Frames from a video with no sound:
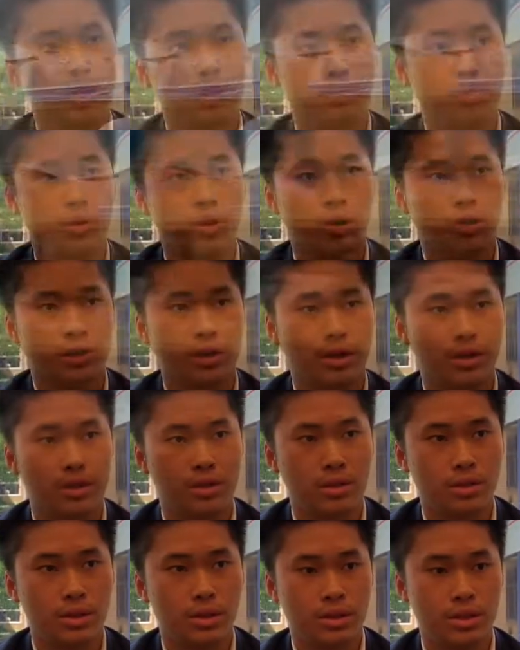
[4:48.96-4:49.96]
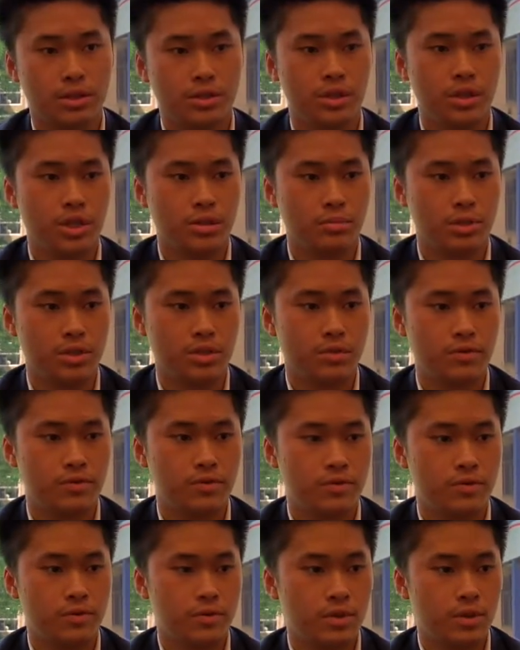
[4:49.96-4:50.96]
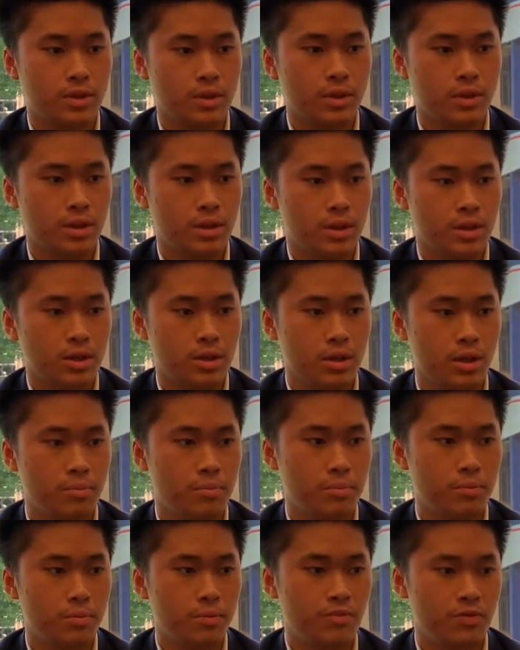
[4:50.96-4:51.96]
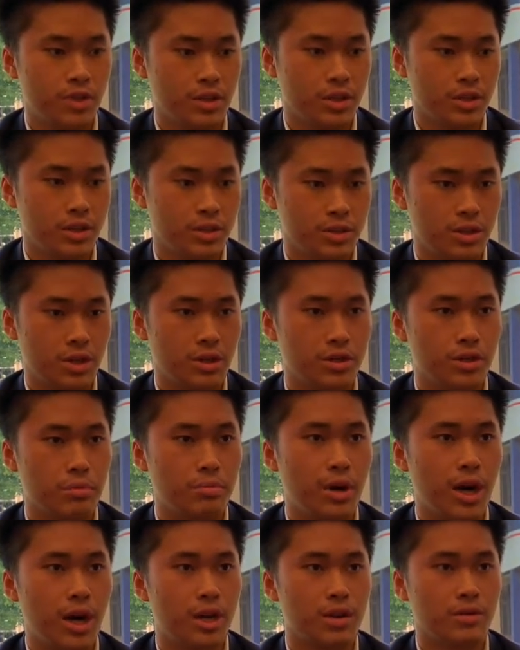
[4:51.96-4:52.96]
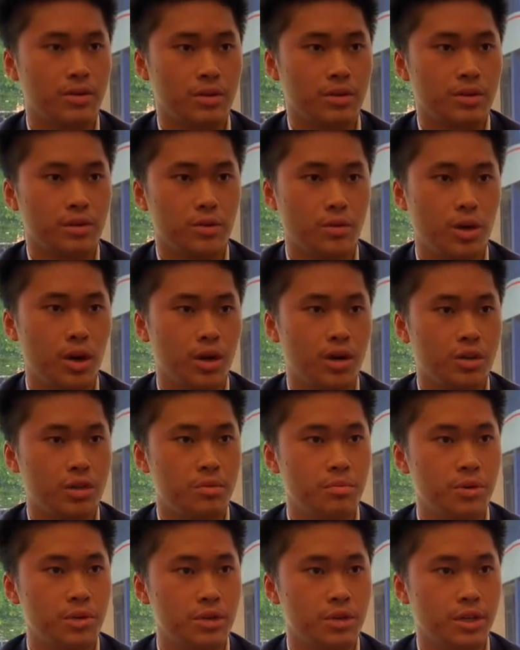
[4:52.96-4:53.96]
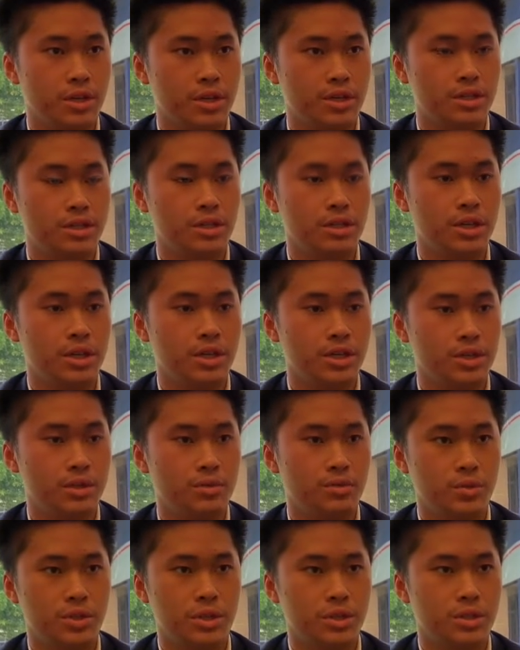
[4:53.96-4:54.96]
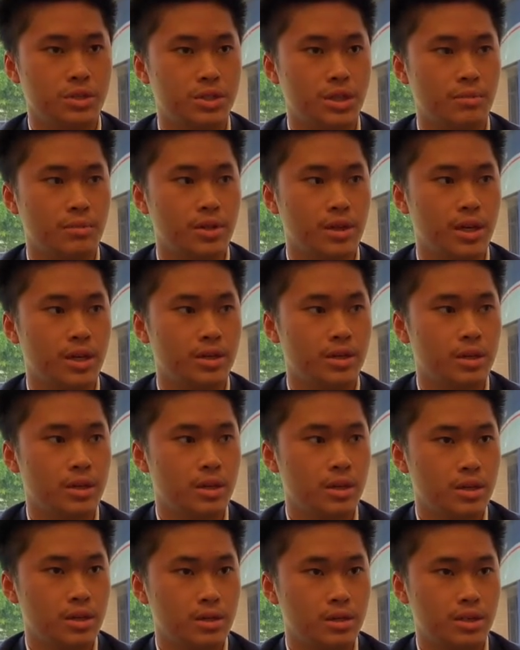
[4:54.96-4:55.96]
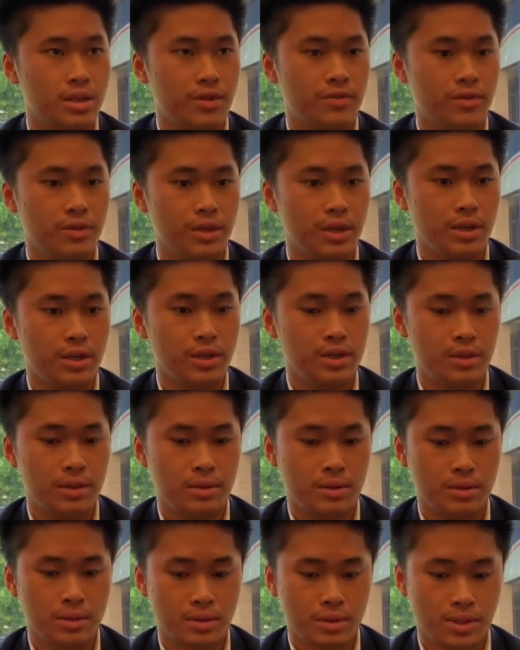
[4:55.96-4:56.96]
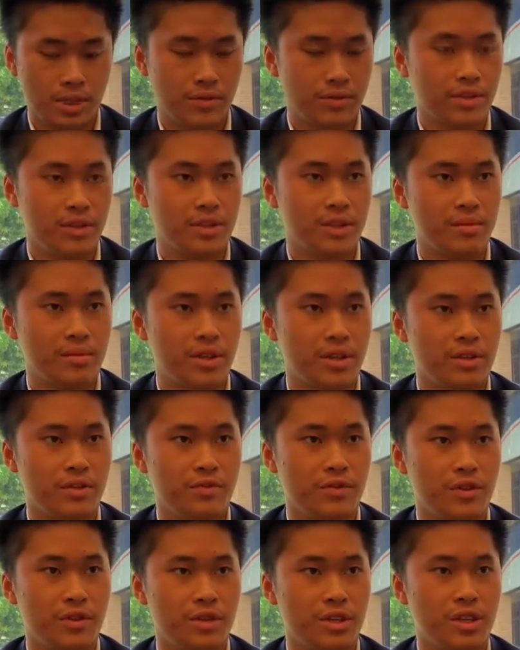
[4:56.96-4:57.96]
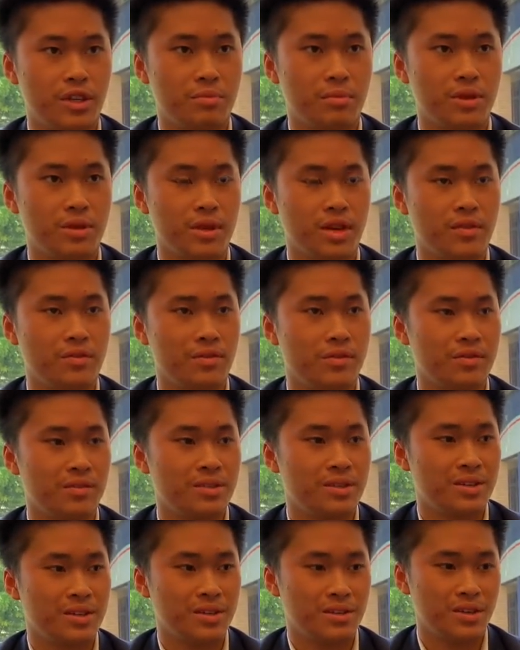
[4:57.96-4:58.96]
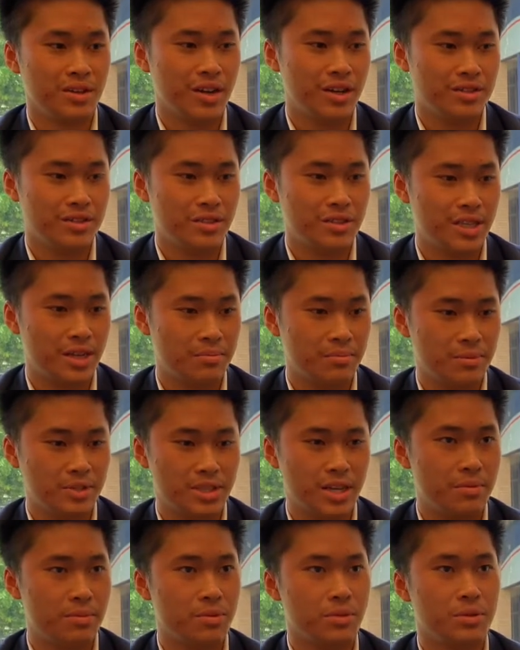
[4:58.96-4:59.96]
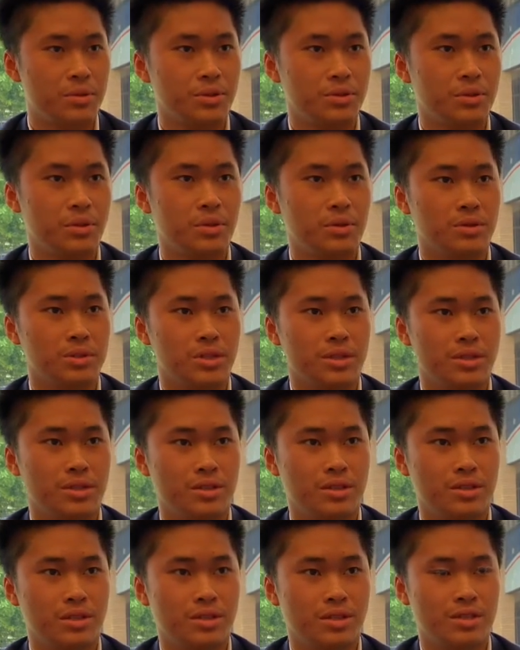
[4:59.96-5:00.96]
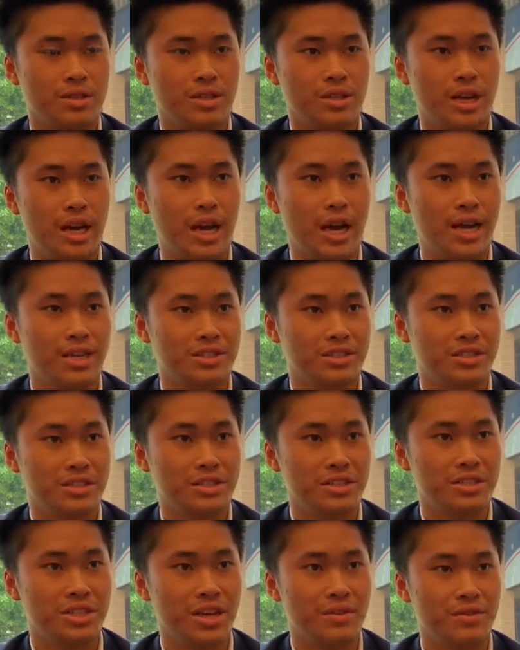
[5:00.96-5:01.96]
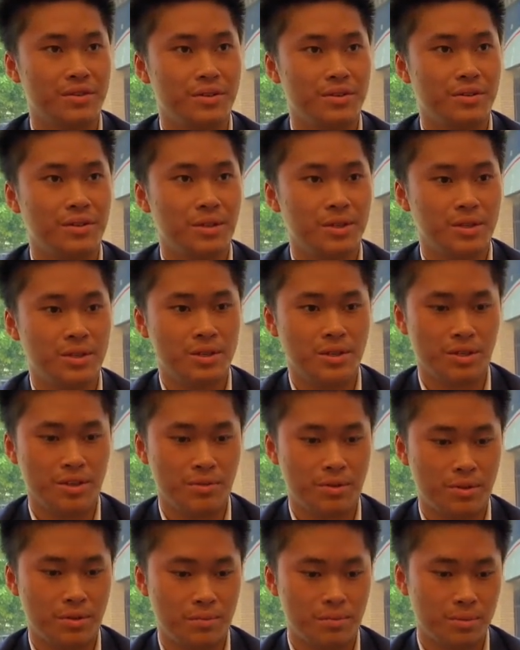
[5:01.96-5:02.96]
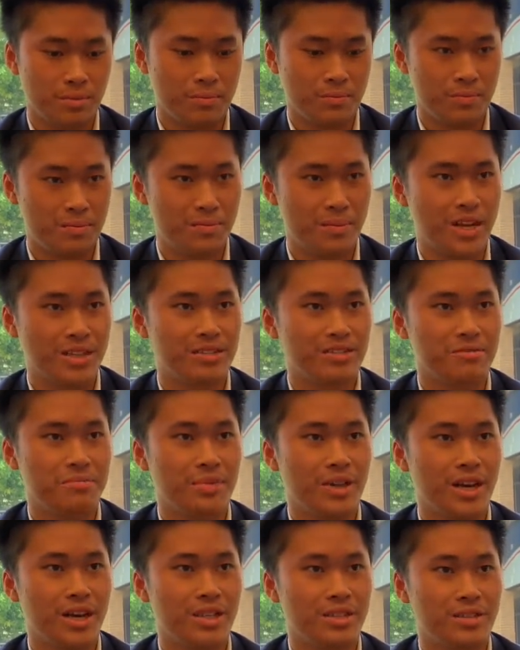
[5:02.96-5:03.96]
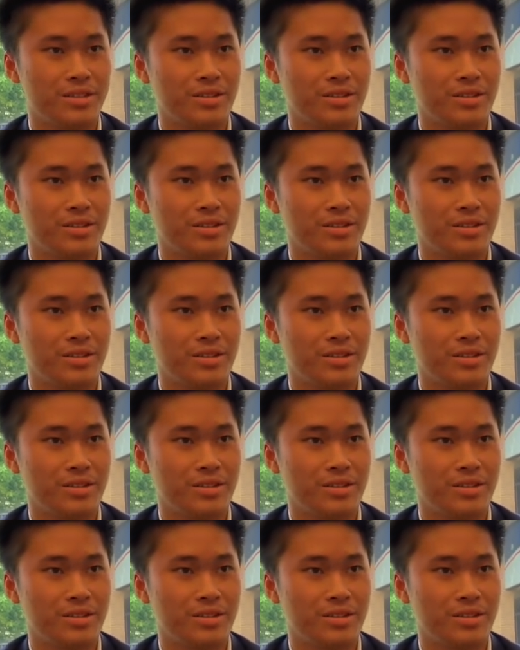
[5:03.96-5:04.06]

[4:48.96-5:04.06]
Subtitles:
belonging in terms of, feeling as though you're part of the wider community at Salesian, which is something that's definitely something that you feel here. But even, as you step through the doors at these as a year 7, you know, with your massive blazer,